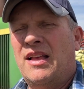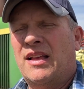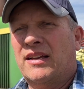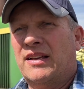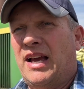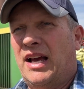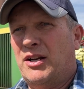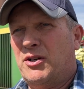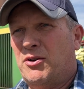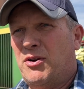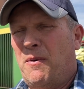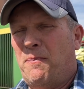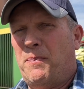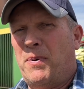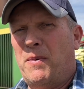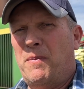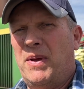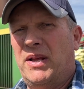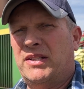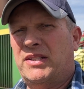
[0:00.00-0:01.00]
got trip
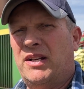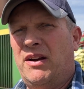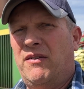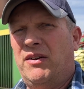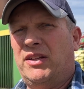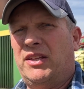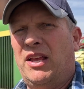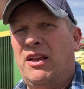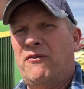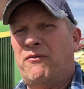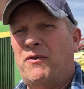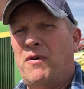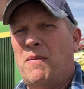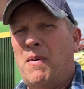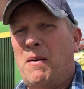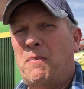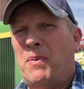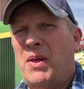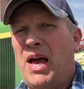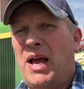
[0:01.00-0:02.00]
permits and everything for
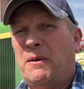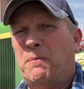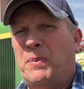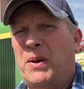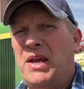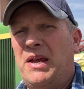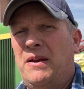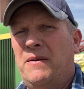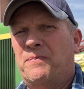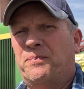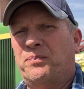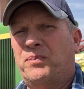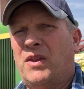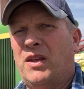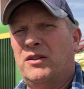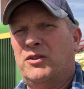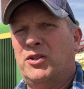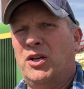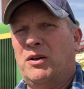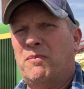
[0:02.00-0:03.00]
my Black Pete,
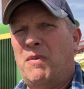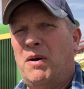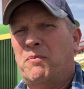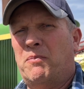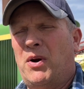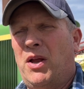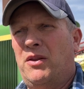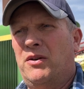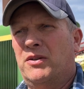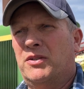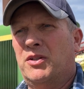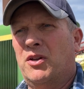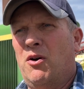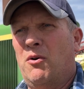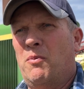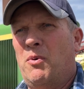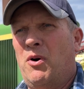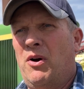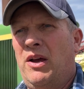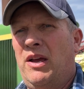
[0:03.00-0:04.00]
took my brother's
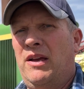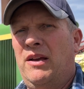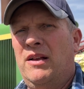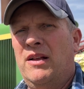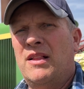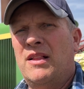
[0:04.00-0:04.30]
lowboy,